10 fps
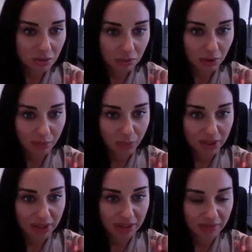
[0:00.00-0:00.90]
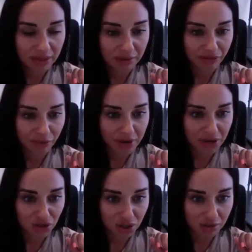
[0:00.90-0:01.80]
where I'm putting in the
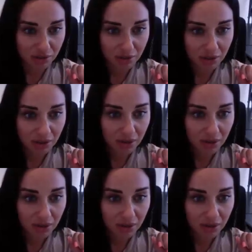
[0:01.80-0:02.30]
information,